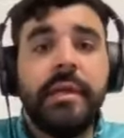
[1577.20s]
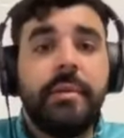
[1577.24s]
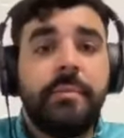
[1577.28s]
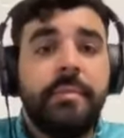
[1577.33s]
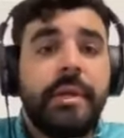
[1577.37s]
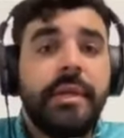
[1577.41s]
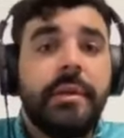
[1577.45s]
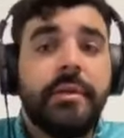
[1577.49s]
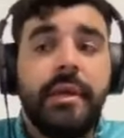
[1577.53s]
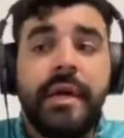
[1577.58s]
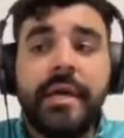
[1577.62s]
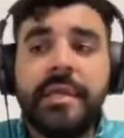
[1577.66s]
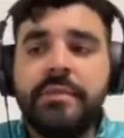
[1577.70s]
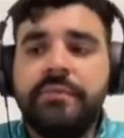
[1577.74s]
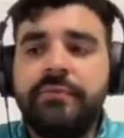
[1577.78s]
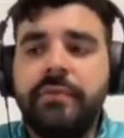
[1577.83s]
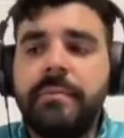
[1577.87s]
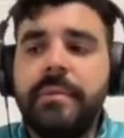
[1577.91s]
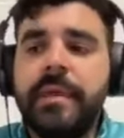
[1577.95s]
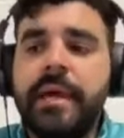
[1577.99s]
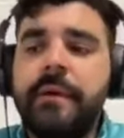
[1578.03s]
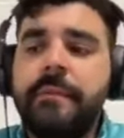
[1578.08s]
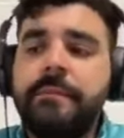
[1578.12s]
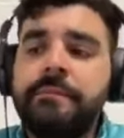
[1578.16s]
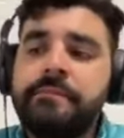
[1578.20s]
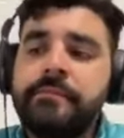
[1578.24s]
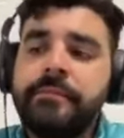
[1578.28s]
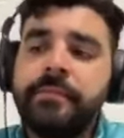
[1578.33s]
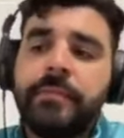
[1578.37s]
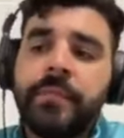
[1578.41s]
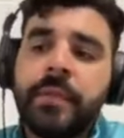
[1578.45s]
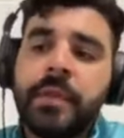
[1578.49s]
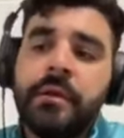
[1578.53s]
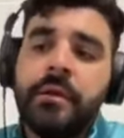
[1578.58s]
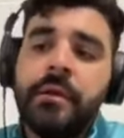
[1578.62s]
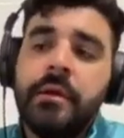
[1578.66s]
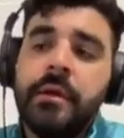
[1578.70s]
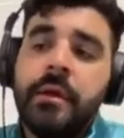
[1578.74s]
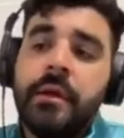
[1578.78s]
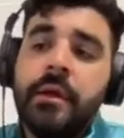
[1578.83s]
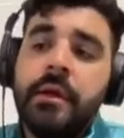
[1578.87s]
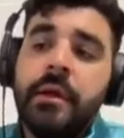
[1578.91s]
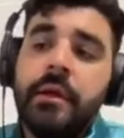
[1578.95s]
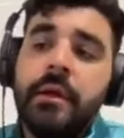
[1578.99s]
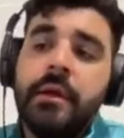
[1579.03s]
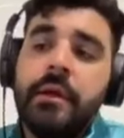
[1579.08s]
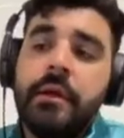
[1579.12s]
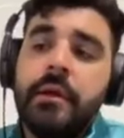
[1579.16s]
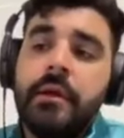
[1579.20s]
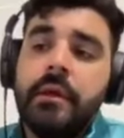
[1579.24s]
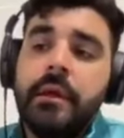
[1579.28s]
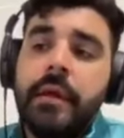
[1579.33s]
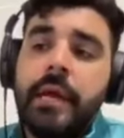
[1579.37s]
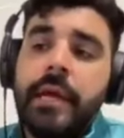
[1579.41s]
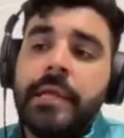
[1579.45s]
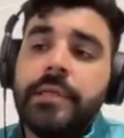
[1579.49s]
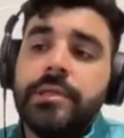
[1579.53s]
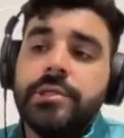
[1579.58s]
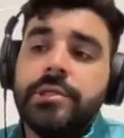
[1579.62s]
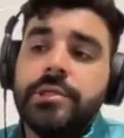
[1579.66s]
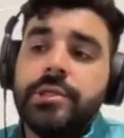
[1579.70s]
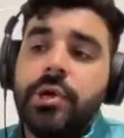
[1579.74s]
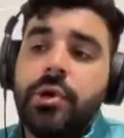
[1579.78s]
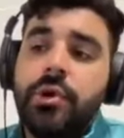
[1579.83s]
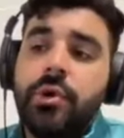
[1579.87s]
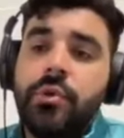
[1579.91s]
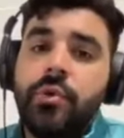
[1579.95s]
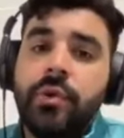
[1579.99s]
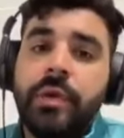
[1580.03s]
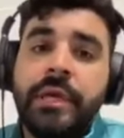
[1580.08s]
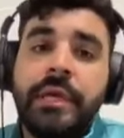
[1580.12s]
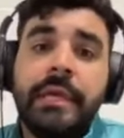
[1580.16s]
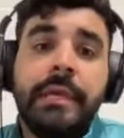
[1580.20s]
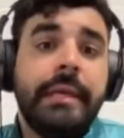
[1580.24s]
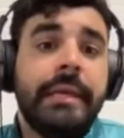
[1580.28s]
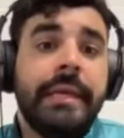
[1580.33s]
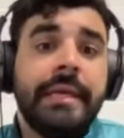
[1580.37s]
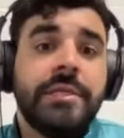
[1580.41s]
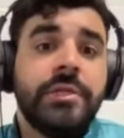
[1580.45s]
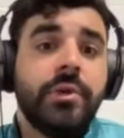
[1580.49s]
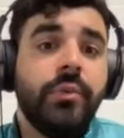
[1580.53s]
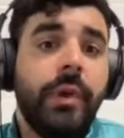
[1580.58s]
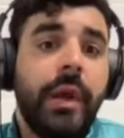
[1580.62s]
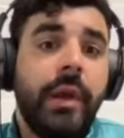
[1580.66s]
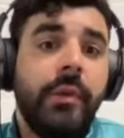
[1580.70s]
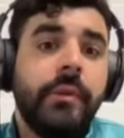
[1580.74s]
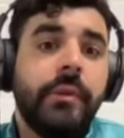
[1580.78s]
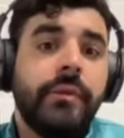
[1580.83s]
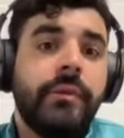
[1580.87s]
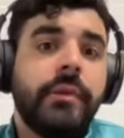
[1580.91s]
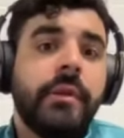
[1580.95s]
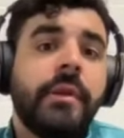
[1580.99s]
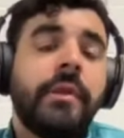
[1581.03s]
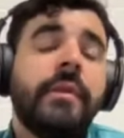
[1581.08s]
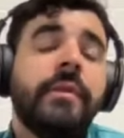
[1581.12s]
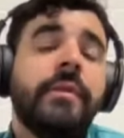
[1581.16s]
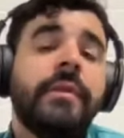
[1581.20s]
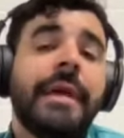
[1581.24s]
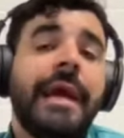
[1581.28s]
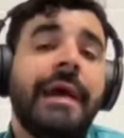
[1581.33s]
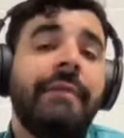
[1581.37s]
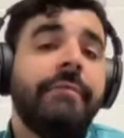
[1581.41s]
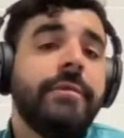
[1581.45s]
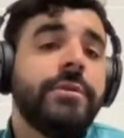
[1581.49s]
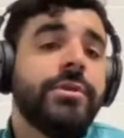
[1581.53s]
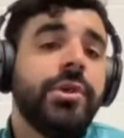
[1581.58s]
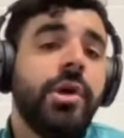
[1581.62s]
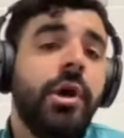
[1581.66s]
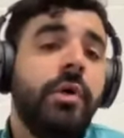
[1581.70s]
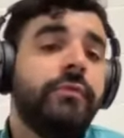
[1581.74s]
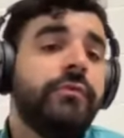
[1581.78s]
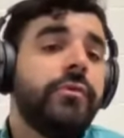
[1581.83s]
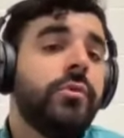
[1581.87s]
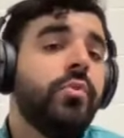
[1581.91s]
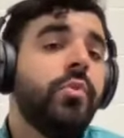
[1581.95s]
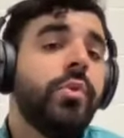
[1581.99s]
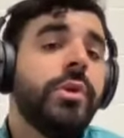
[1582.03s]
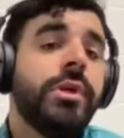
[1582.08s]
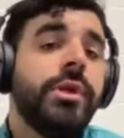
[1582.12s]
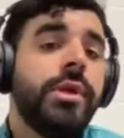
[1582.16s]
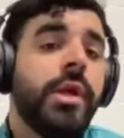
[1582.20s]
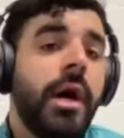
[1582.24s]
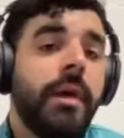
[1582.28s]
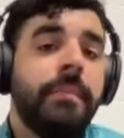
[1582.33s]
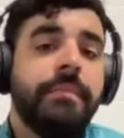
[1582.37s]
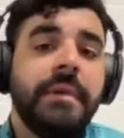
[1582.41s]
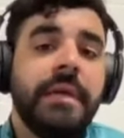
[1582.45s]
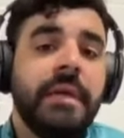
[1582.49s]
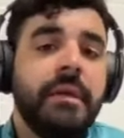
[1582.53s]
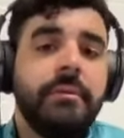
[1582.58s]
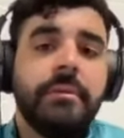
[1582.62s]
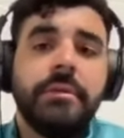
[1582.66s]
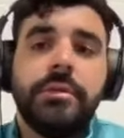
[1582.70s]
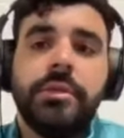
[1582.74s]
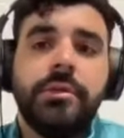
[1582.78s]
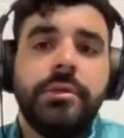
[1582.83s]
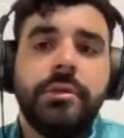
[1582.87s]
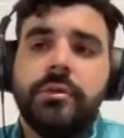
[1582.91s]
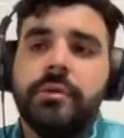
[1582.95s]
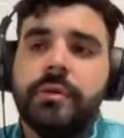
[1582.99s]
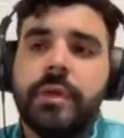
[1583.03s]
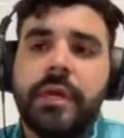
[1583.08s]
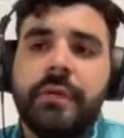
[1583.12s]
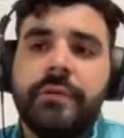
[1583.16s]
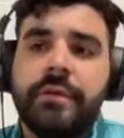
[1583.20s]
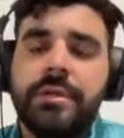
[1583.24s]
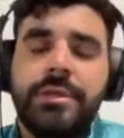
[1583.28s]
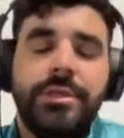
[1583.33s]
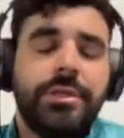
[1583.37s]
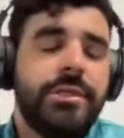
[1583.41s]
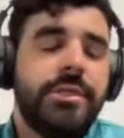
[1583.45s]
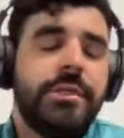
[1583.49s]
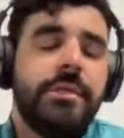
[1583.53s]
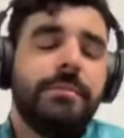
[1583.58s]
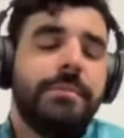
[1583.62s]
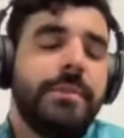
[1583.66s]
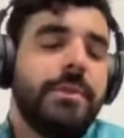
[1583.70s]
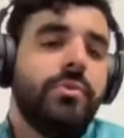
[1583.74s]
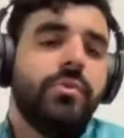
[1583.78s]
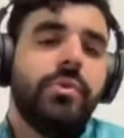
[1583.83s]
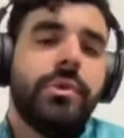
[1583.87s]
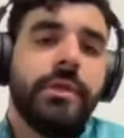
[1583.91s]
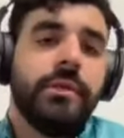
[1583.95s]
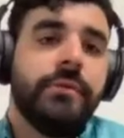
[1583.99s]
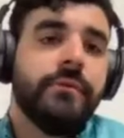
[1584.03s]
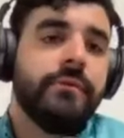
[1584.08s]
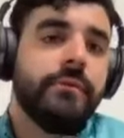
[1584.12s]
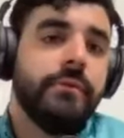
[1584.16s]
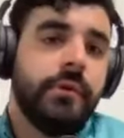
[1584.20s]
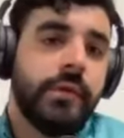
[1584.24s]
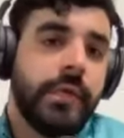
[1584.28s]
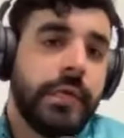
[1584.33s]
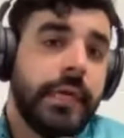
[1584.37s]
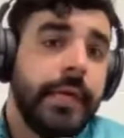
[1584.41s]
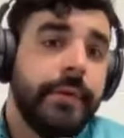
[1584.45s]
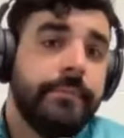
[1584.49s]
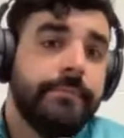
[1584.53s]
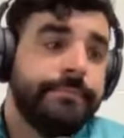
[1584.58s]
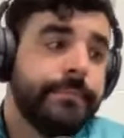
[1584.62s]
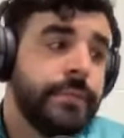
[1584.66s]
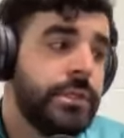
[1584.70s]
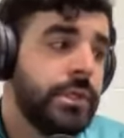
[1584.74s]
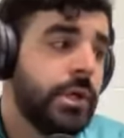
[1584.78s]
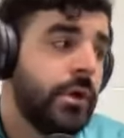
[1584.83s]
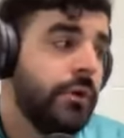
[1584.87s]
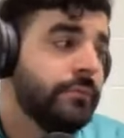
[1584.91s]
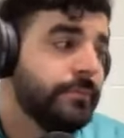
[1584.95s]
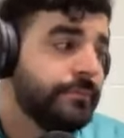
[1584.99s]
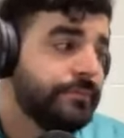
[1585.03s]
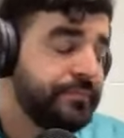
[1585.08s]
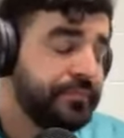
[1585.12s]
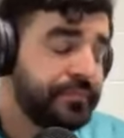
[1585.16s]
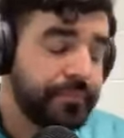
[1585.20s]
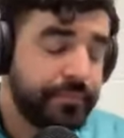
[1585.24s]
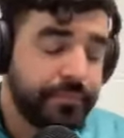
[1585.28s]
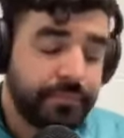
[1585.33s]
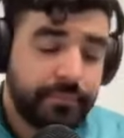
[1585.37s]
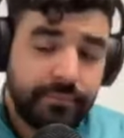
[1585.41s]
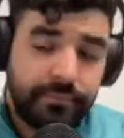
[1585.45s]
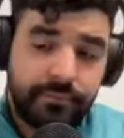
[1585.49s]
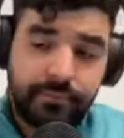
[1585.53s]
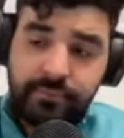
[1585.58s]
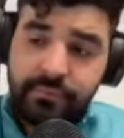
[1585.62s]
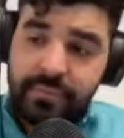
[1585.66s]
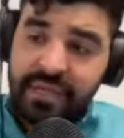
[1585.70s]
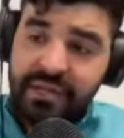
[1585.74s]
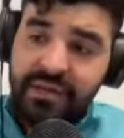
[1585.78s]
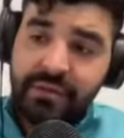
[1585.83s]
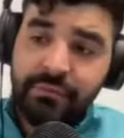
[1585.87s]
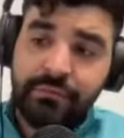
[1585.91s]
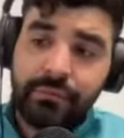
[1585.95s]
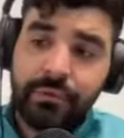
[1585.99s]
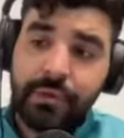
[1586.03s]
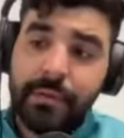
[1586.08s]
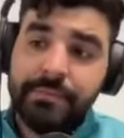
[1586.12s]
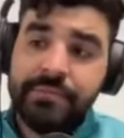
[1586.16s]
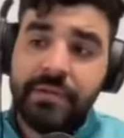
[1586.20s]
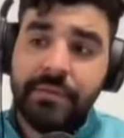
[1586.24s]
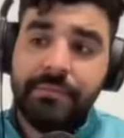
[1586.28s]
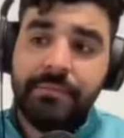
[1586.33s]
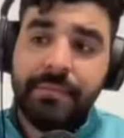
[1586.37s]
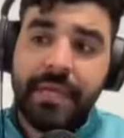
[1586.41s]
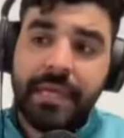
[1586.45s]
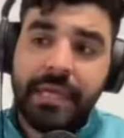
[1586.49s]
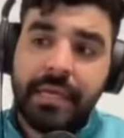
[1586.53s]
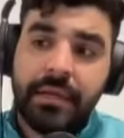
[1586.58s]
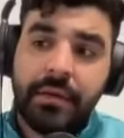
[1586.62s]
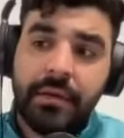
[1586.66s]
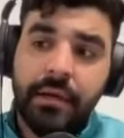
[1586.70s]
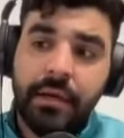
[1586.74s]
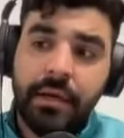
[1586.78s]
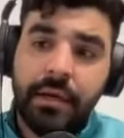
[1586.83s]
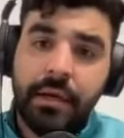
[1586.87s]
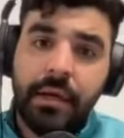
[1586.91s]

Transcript: penalized from that. And so he gets away with it. The average golfer would not be able to do that. They just simply wouldn't. Okay. So if we're up to me,